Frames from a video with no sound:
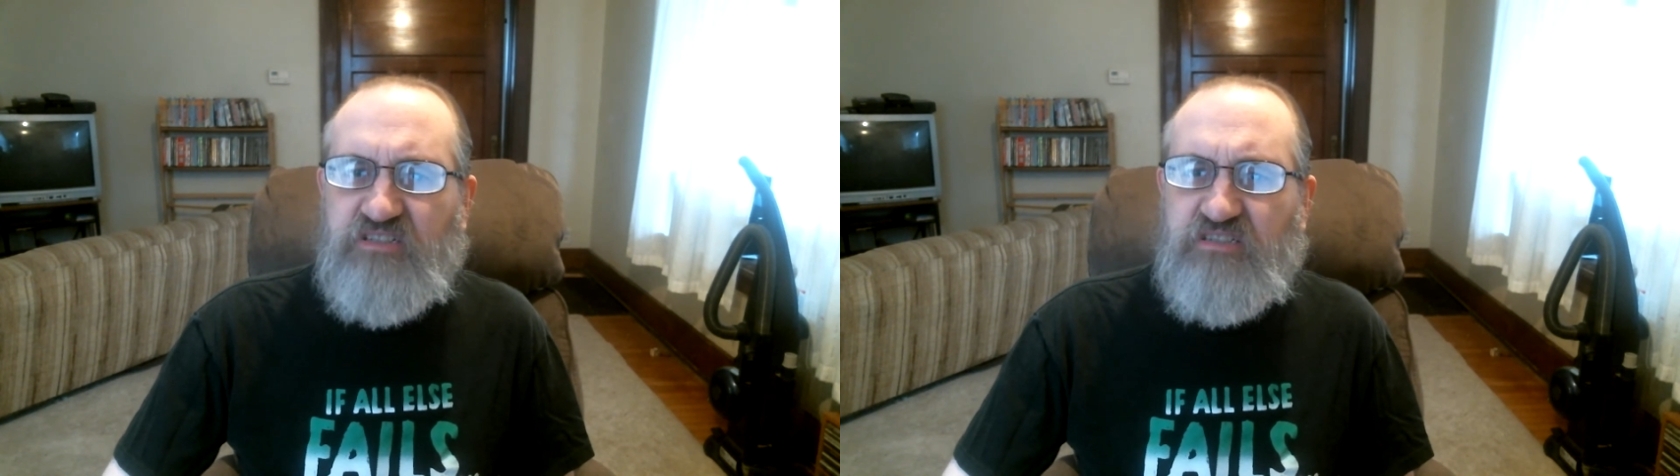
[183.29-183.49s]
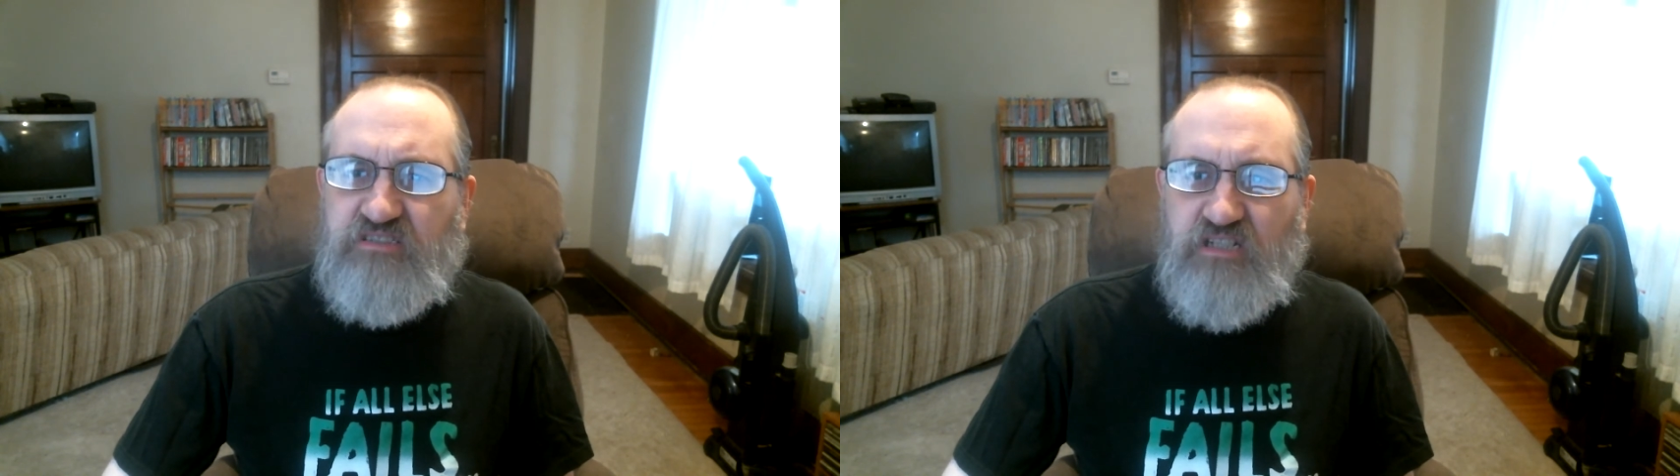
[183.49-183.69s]

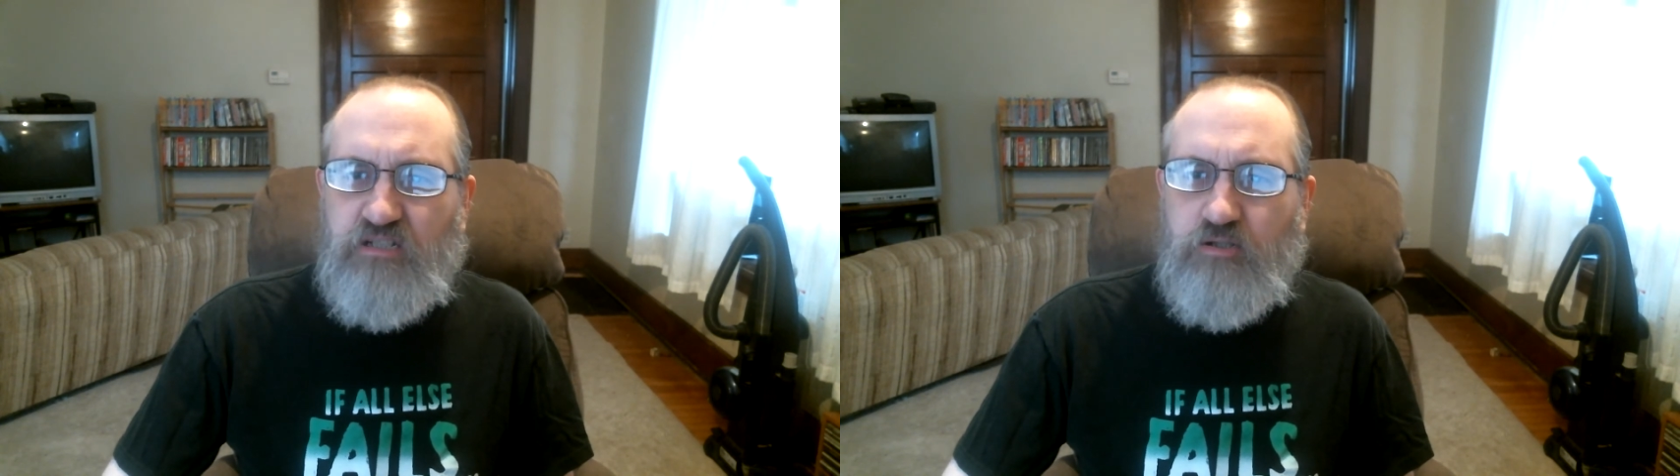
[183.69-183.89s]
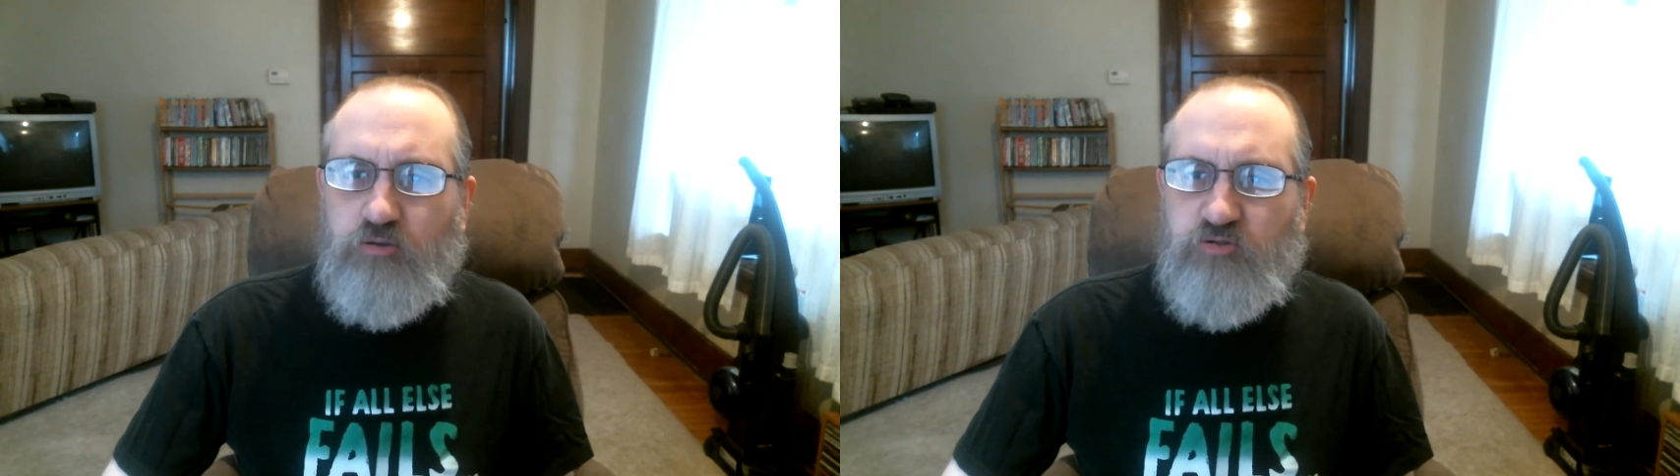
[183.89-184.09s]

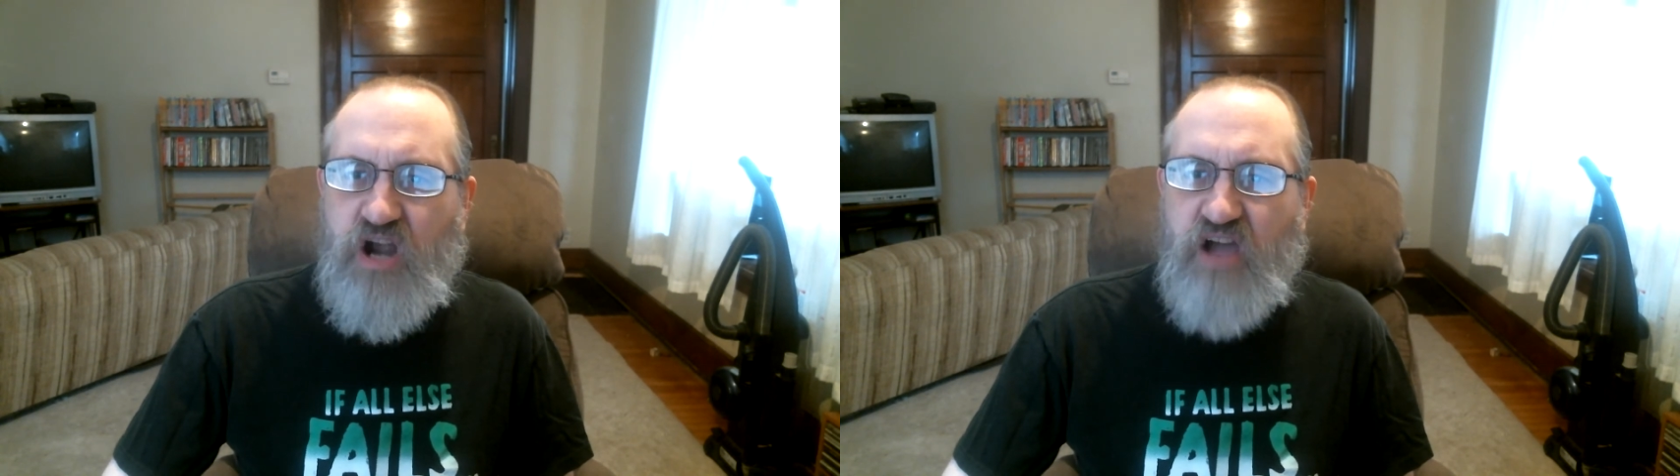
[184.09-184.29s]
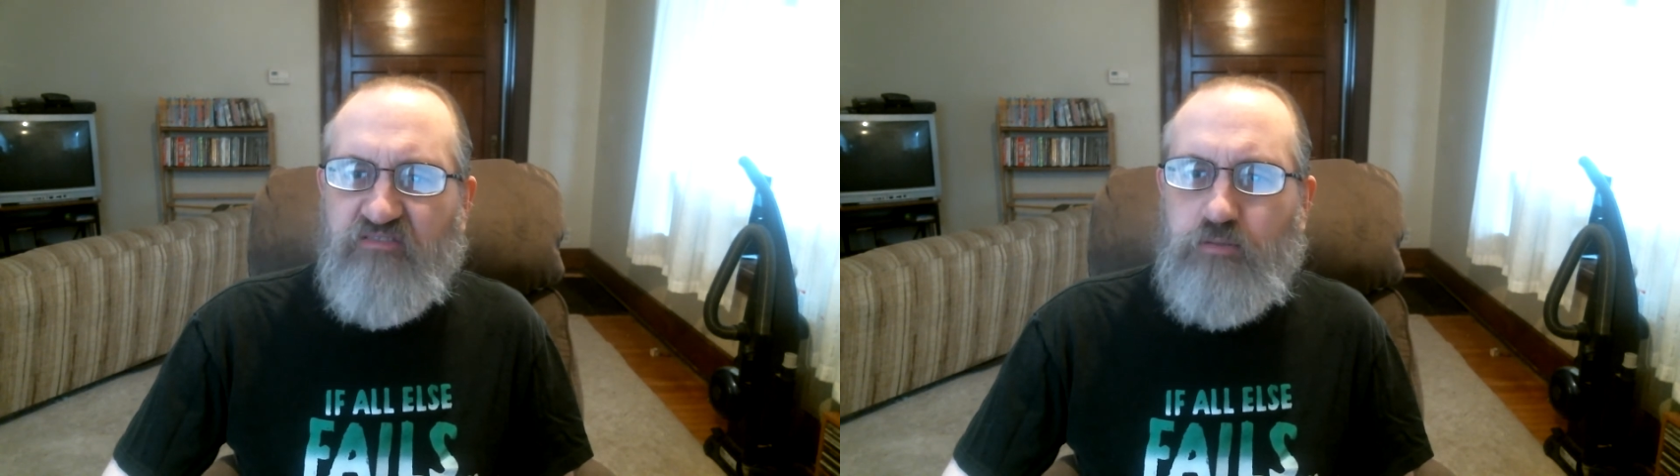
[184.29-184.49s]

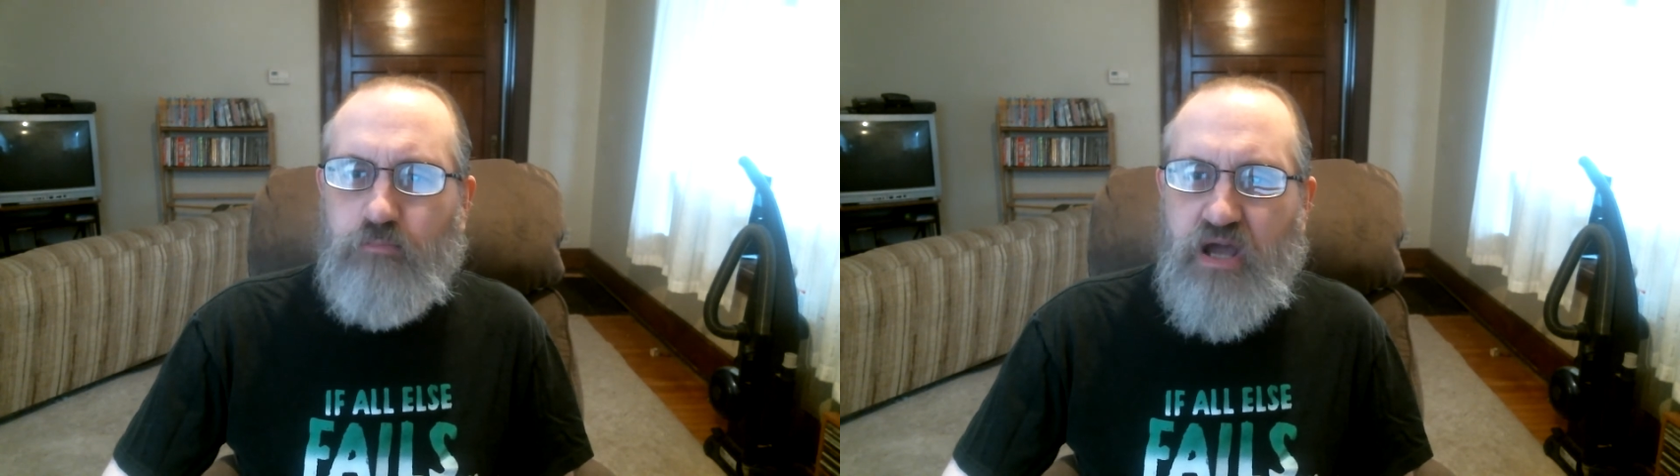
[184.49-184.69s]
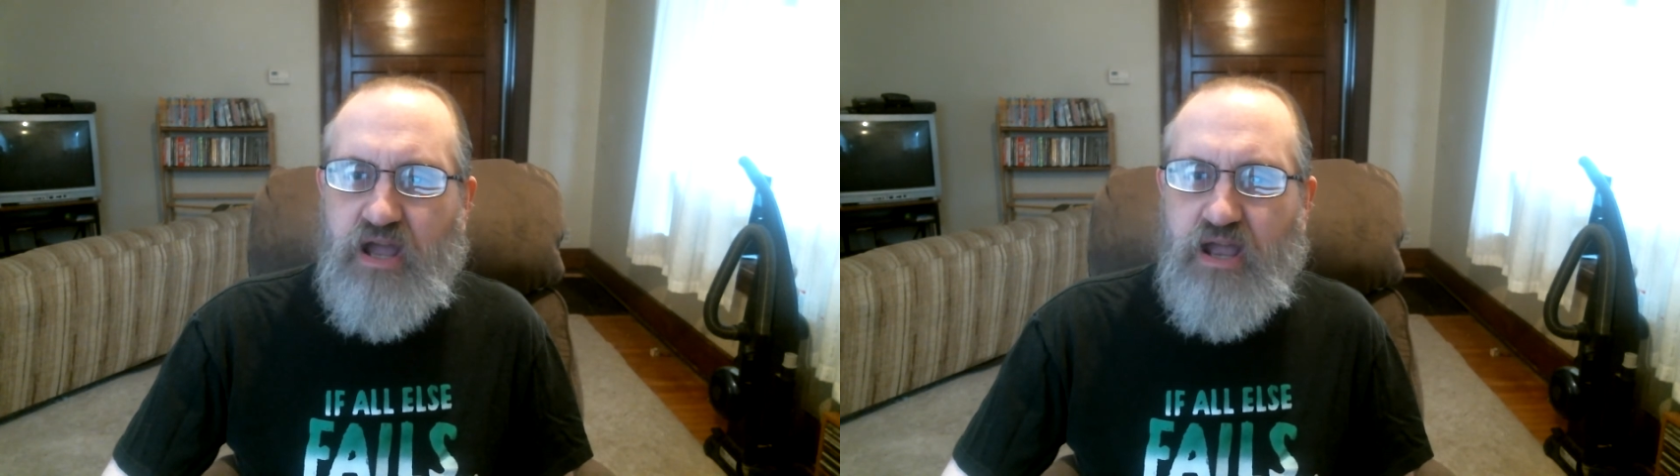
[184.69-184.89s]
steel-driving
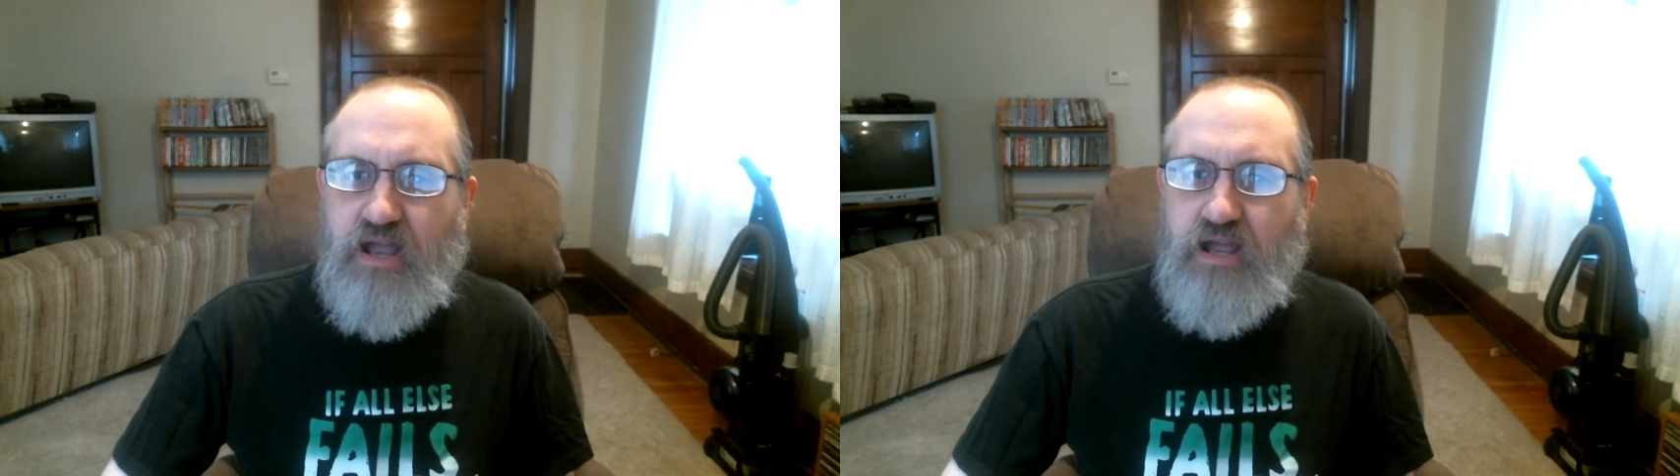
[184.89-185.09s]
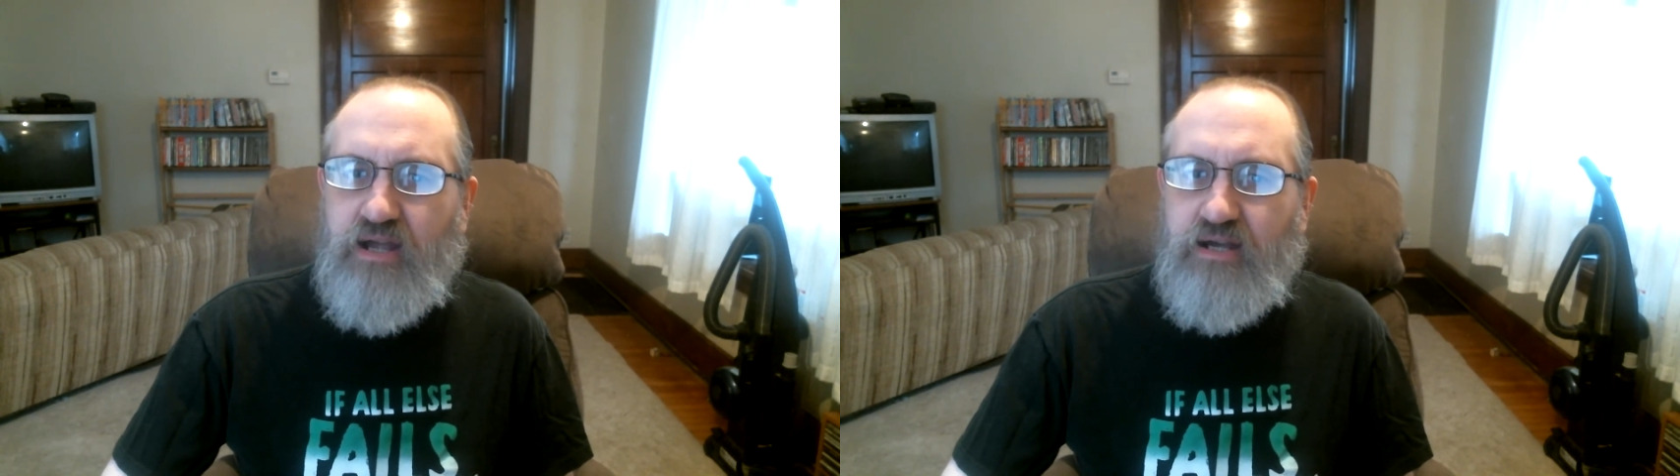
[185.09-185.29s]

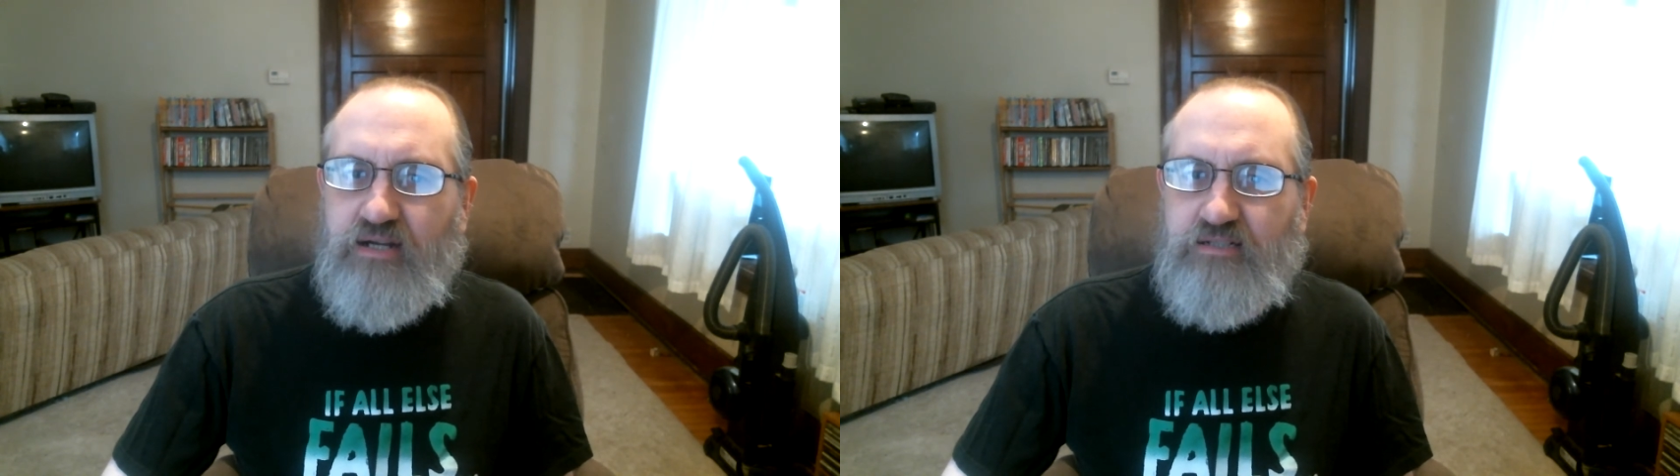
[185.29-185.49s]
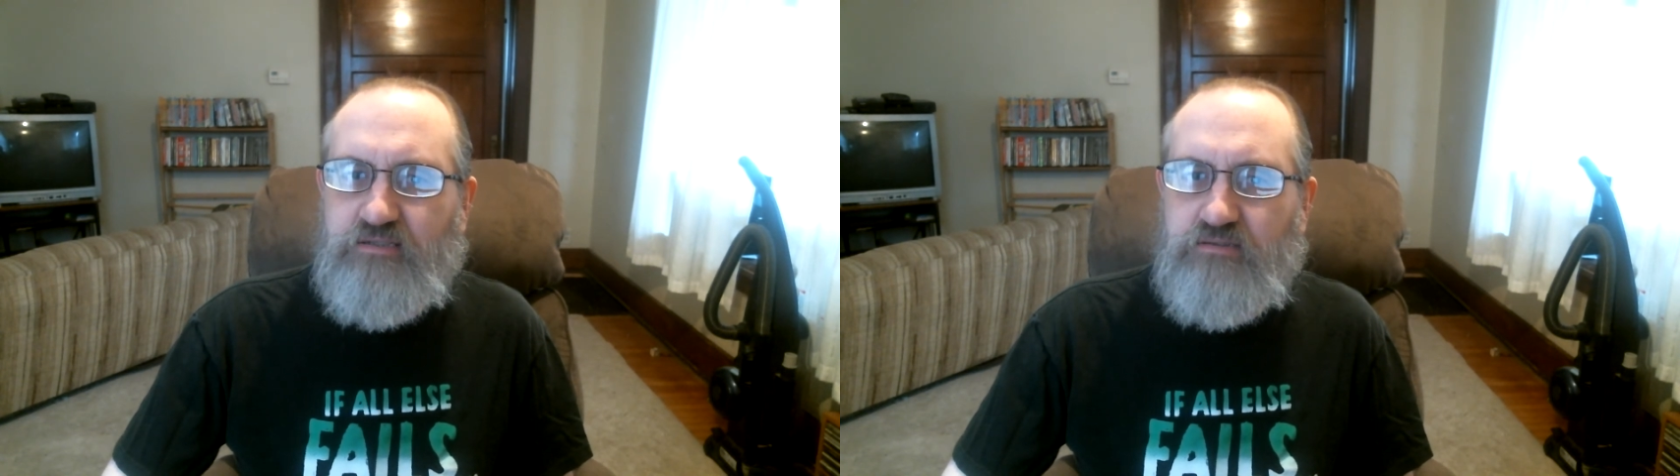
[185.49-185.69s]

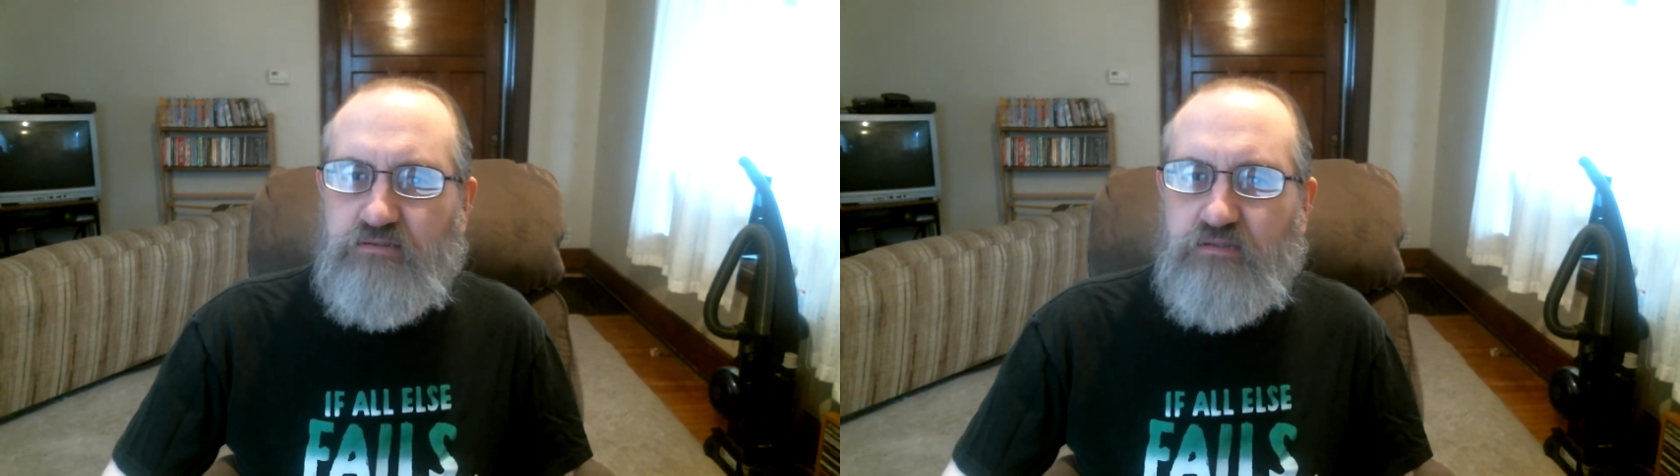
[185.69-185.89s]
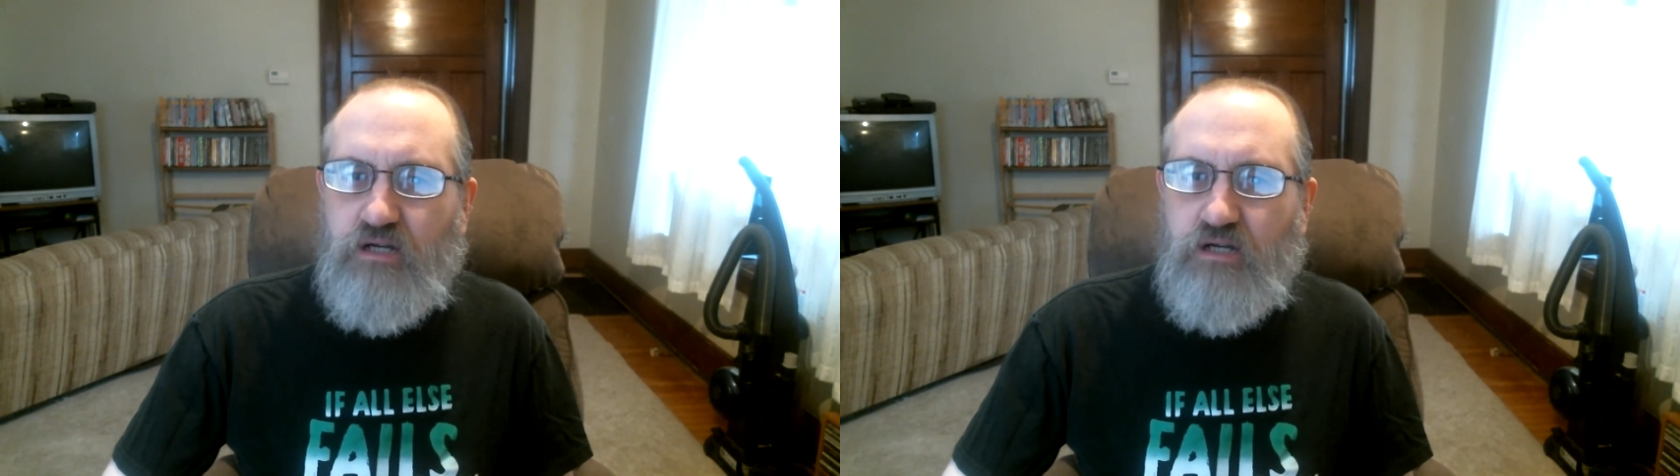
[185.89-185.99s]
man."